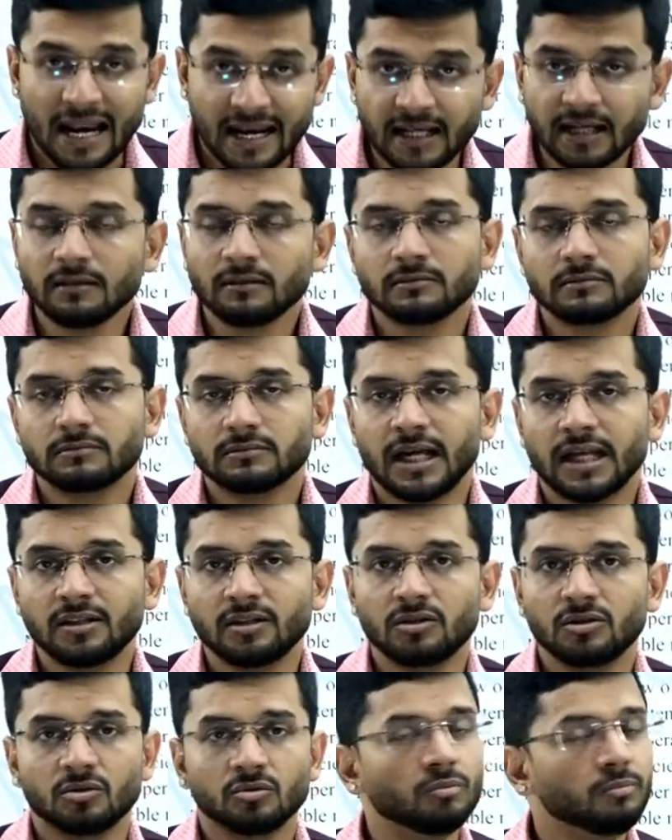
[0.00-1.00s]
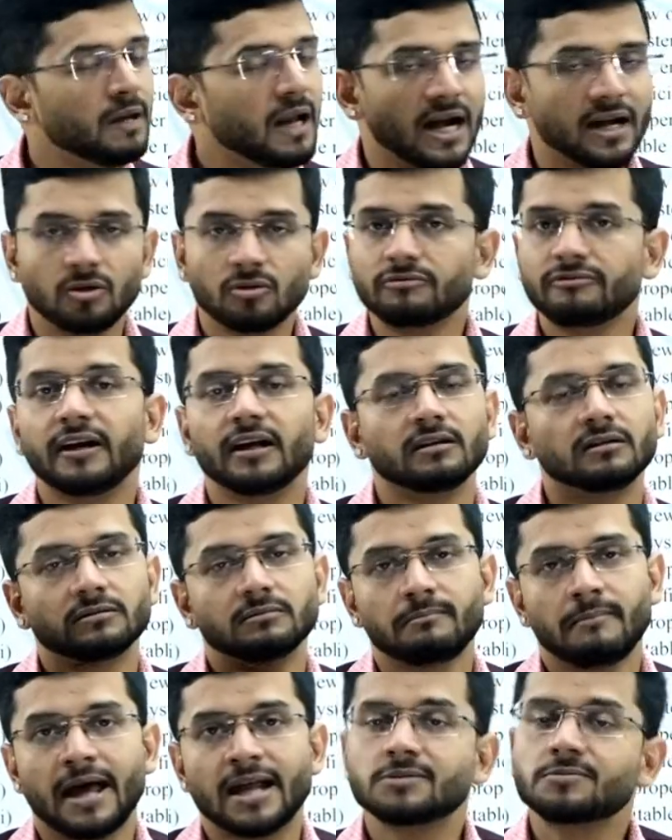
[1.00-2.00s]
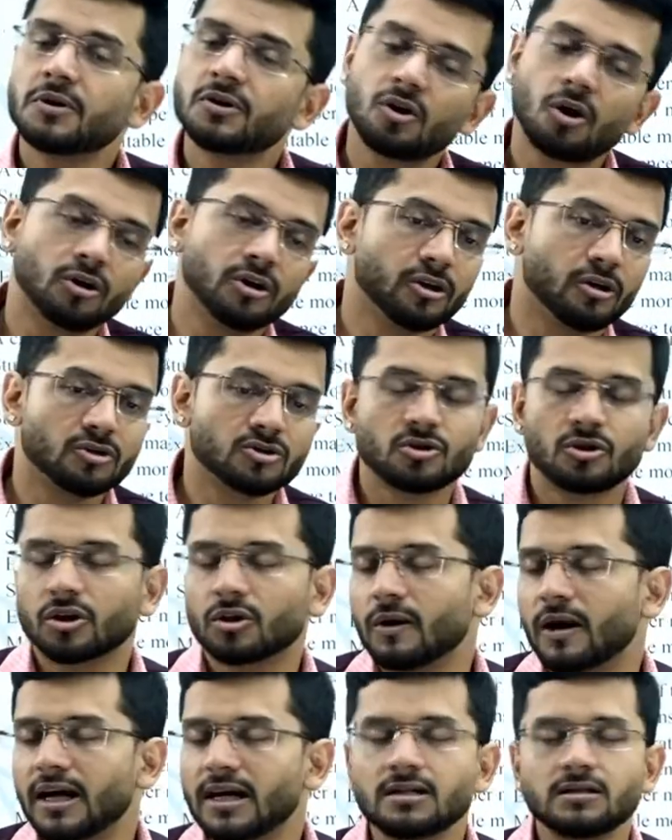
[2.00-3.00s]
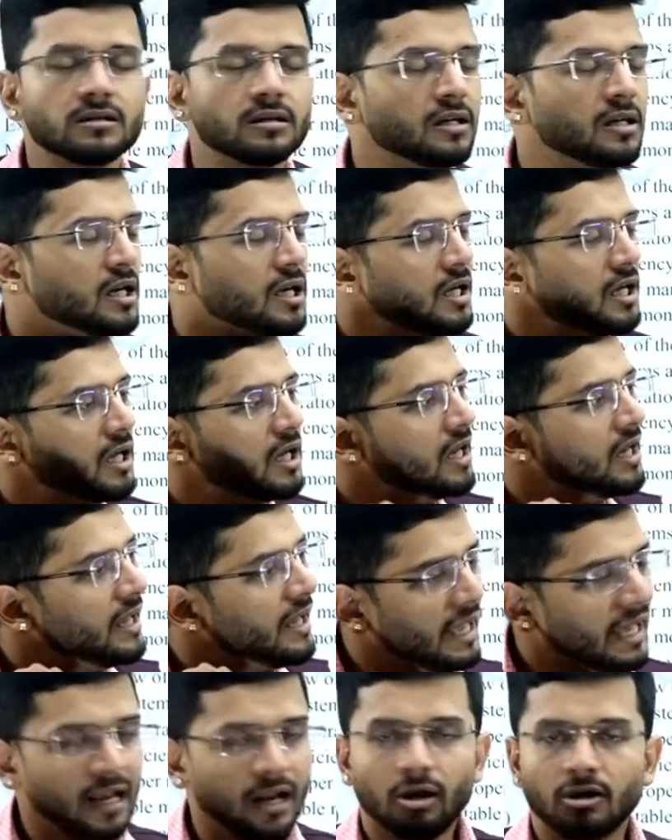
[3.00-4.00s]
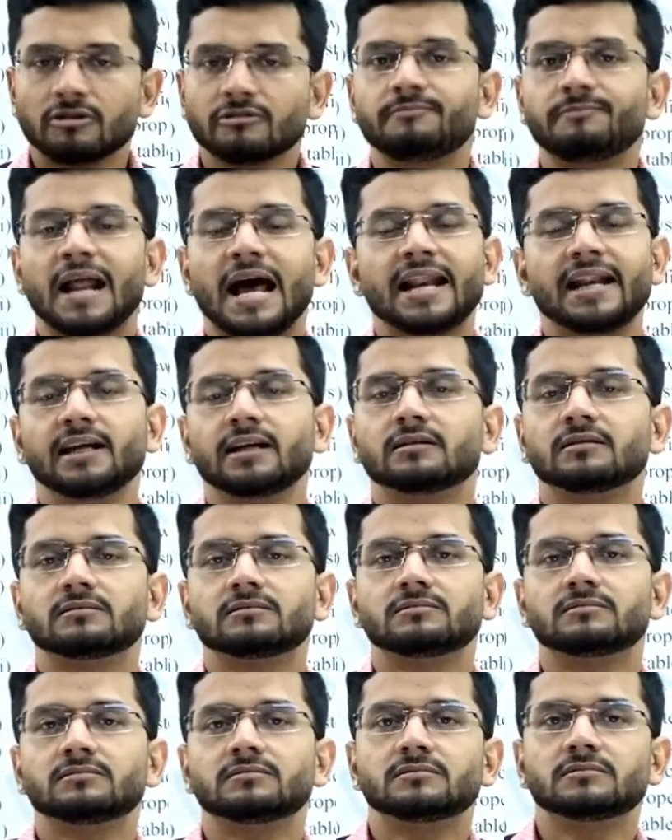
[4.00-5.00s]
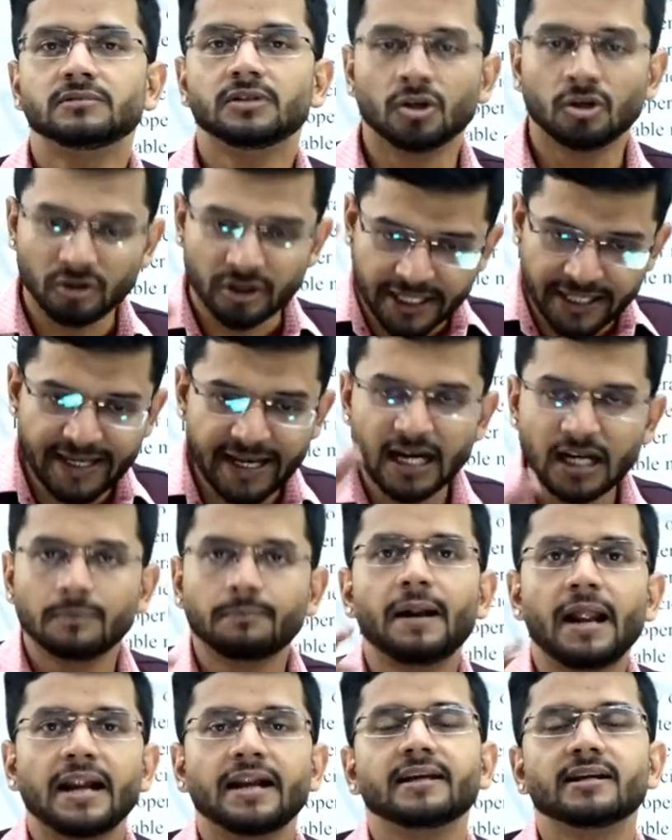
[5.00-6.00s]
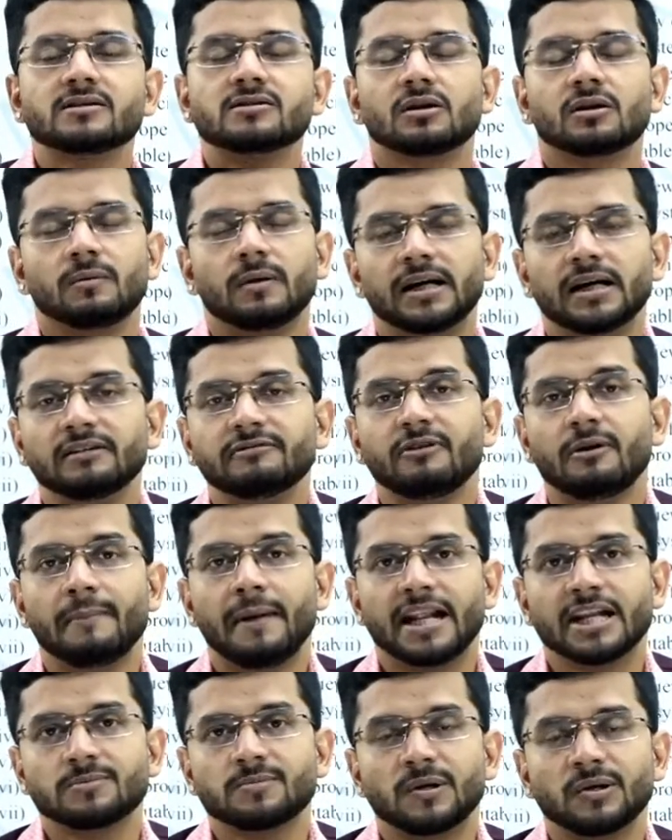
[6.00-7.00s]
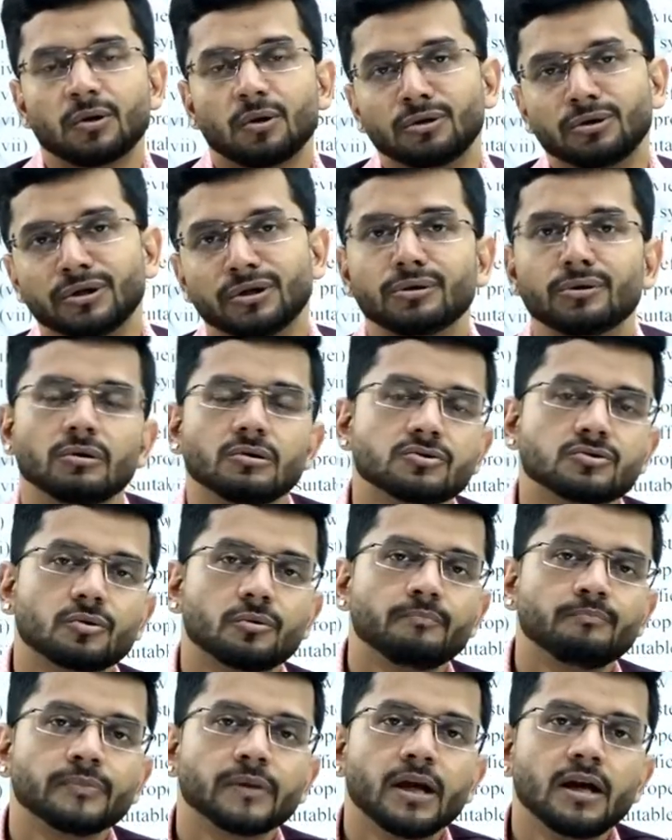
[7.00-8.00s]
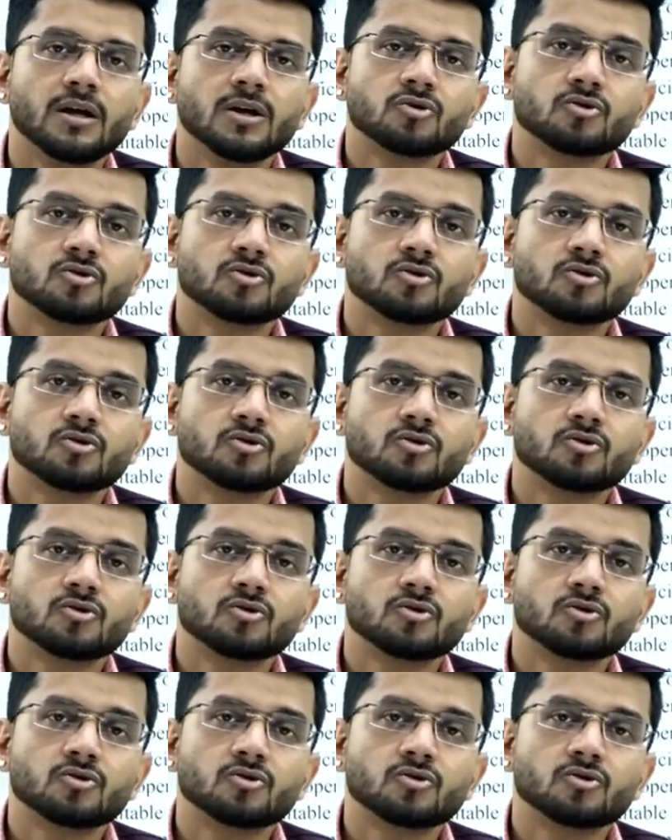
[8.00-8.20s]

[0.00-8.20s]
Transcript: planning, then you plan to fail. Management audit also requires hell lot of planning. Detailed planning is required for management audit also.